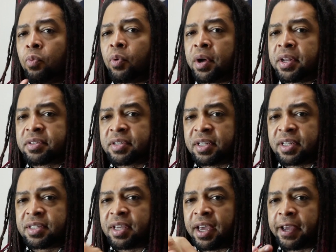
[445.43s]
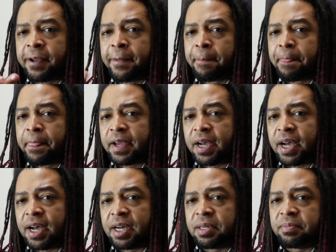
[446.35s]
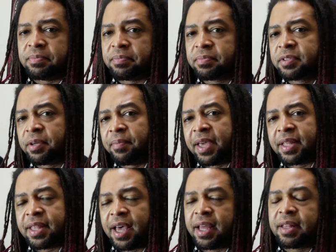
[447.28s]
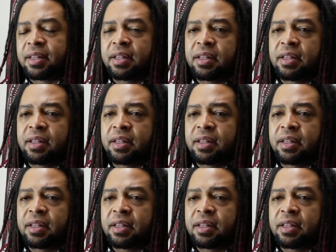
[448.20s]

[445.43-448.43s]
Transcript: what it's gonna take to make that